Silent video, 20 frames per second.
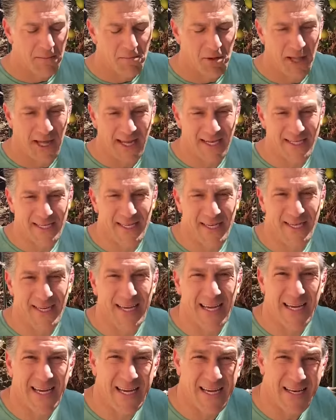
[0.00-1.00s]

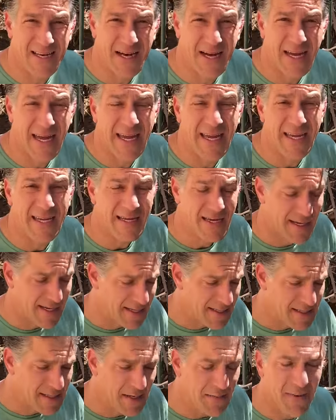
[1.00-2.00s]
planted in a
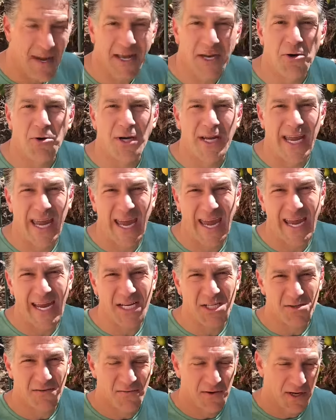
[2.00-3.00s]
tomato
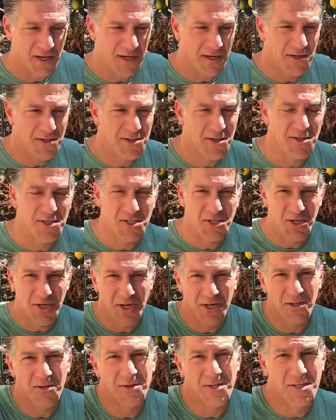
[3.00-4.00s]
cage. If you're going to use those
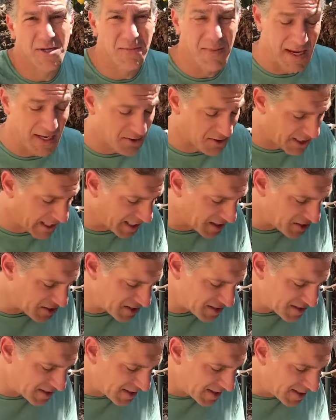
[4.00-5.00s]
circular tomato
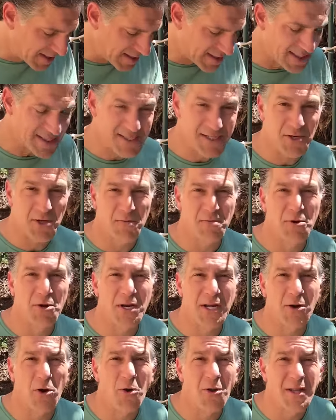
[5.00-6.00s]
cages, consider
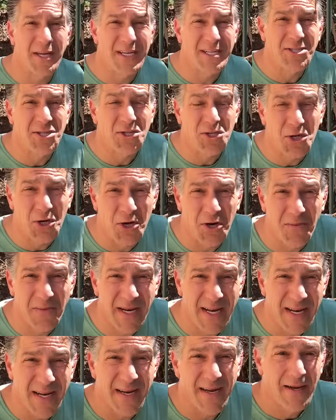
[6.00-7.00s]
putting only
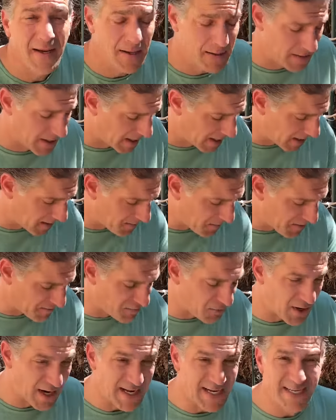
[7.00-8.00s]
determinate um,
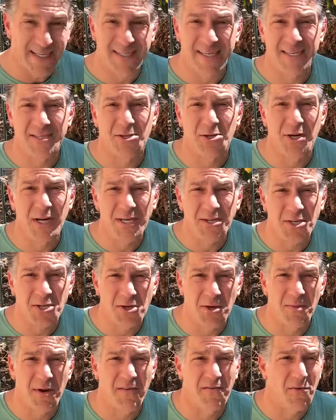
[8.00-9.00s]
varieties, as your
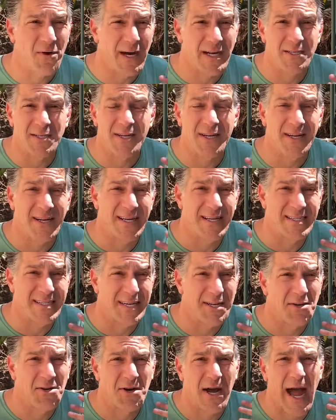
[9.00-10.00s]
indeterminate varieties are going to
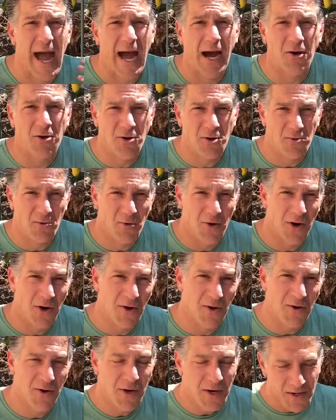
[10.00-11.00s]
continue to
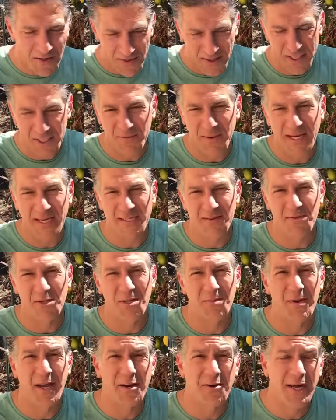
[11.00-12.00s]
outgrow the space of a
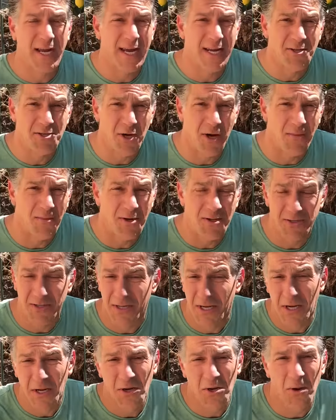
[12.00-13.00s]
tomato cage almost
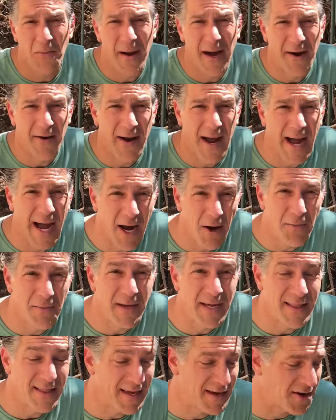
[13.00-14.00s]
no matter how
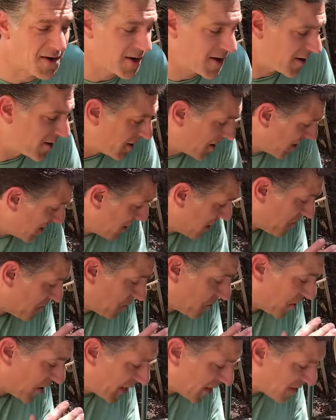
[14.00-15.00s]
big they are.
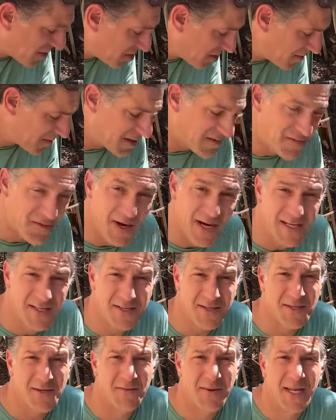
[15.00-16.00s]
Your indeterminate varieties
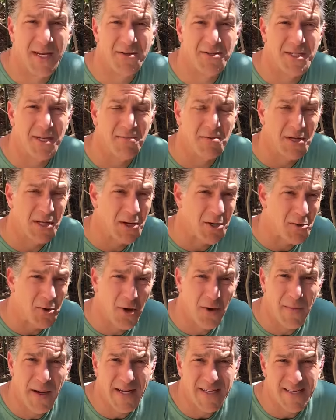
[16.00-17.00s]
of tomatoes typically
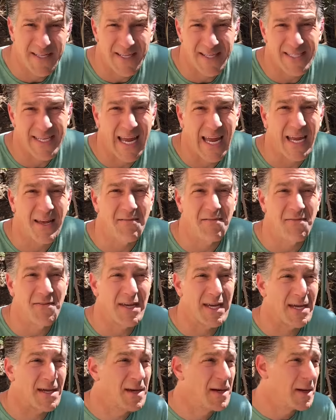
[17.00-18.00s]
grow about six to eight
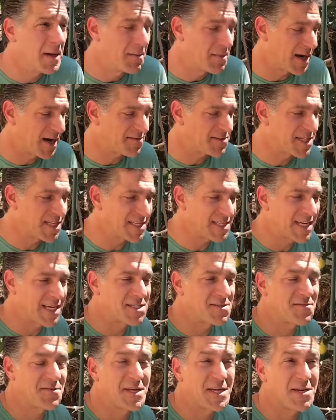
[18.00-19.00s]
feet, but I've
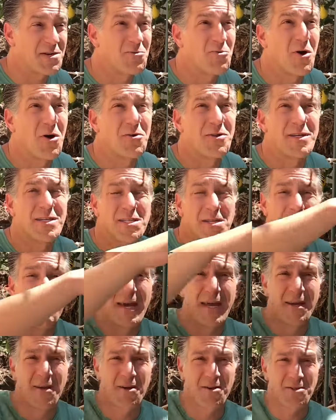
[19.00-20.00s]
successfully grown these
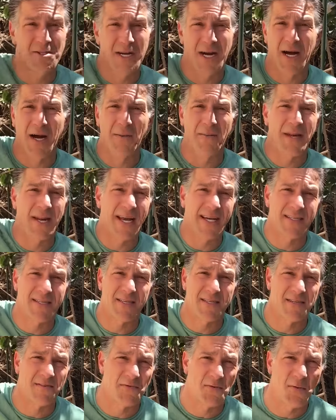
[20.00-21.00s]
tomatoes um, in
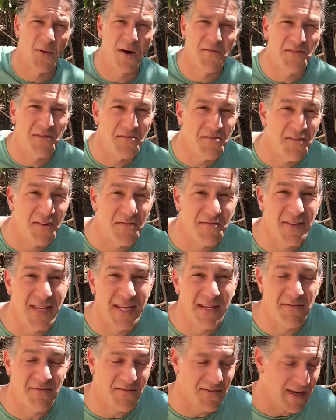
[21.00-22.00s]
excess of twelve to
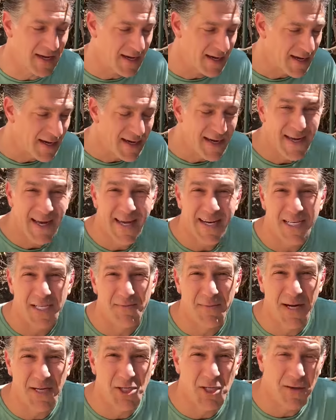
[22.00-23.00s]
fifteen feet, and
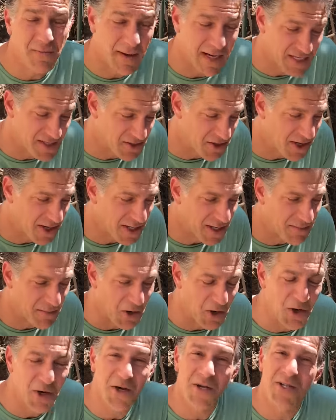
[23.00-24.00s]
especially by starting them
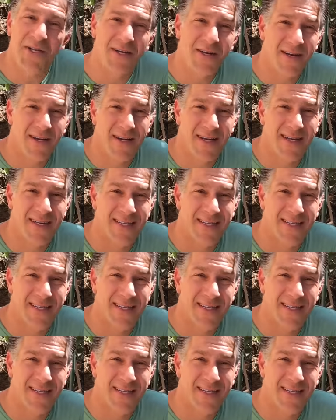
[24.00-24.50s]
early, you're going to